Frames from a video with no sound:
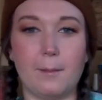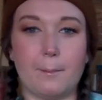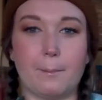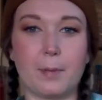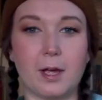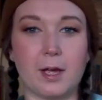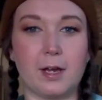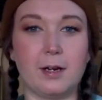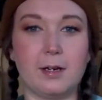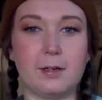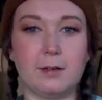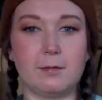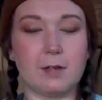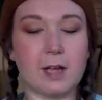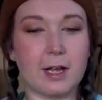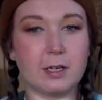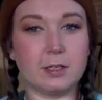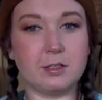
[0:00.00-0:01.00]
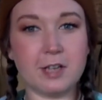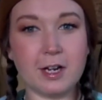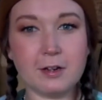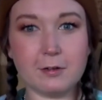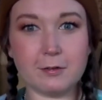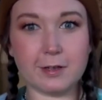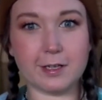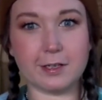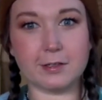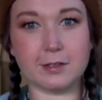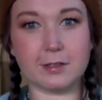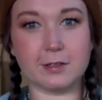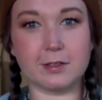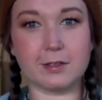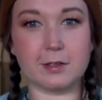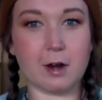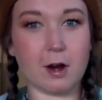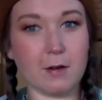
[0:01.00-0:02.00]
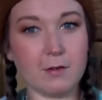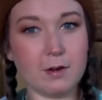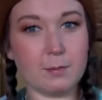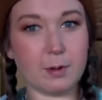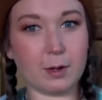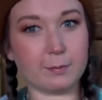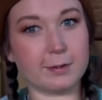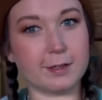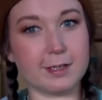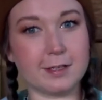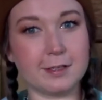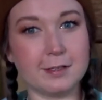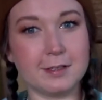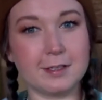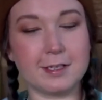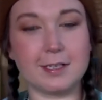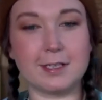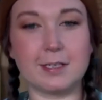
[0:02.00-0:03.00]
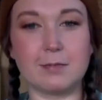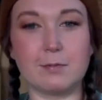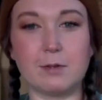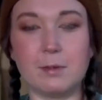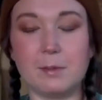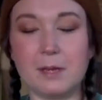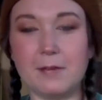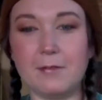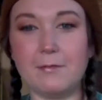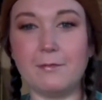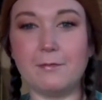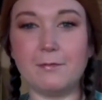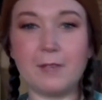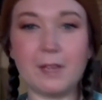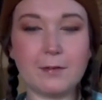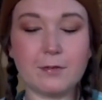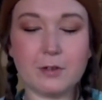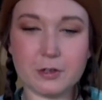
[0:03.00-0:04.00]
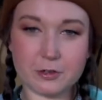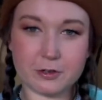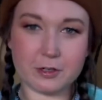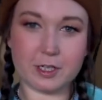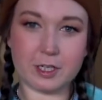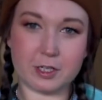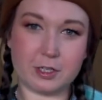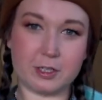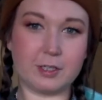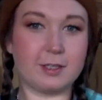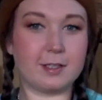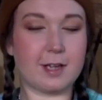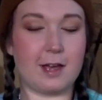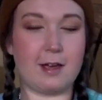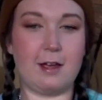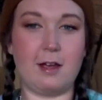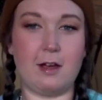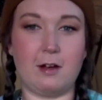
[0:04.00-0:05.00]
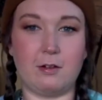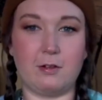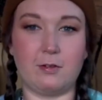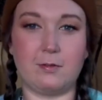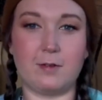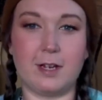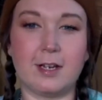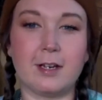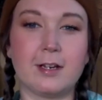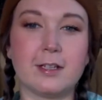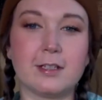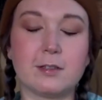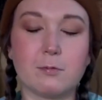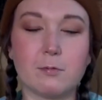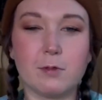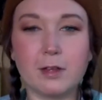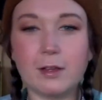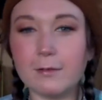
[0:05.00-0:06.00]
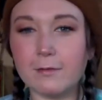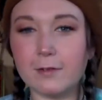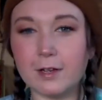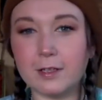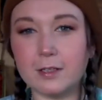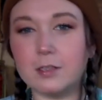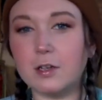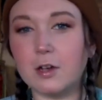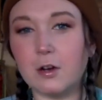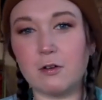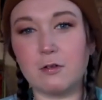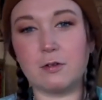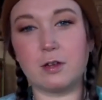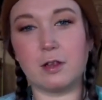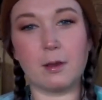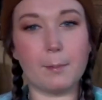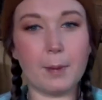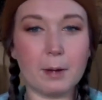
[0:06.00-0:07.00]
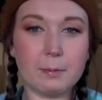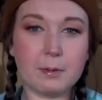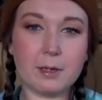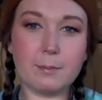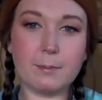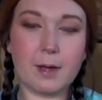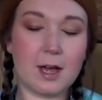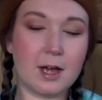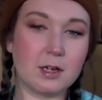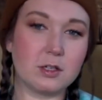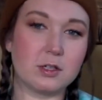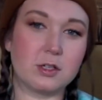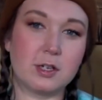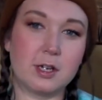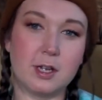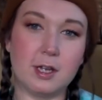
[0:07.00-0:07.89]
But Jack o' lanterns, carving pumpkins is one of my favorite traditions at Halloween. It's really fun to go to the pumpkin patch